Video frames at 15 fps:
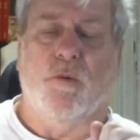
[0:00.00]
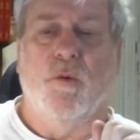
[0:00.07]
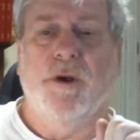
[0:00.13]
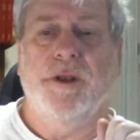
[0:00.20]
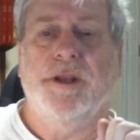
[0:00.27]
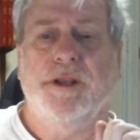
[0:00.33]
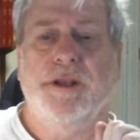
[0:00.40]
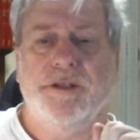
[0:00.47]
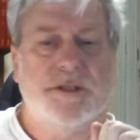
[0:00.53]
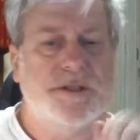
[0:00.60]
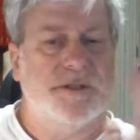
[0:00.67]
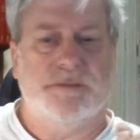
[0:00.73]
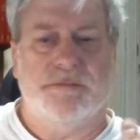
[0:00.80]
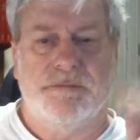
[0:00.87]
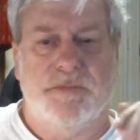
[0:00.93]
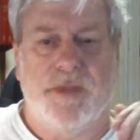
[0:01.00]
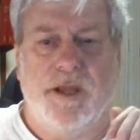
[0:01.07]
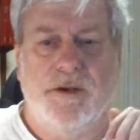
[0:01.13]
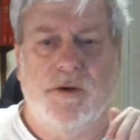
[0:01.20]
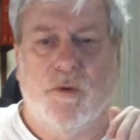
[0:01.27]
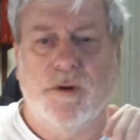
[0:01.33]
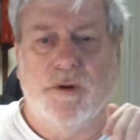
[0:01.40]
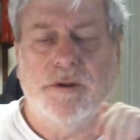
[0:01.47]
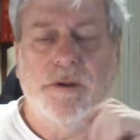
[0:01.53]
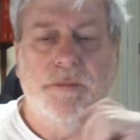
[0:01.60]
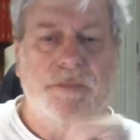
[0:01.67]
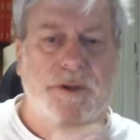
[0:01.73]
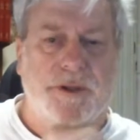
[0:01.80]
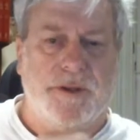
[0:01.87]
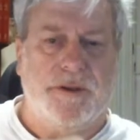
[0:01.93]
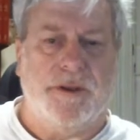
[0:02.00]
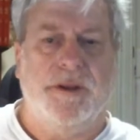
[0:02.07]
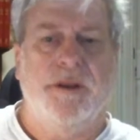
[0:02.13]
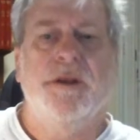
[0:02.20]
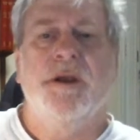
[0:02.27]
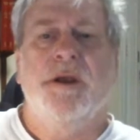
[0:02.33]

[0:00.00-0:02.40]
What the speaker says: One he just ignored completely.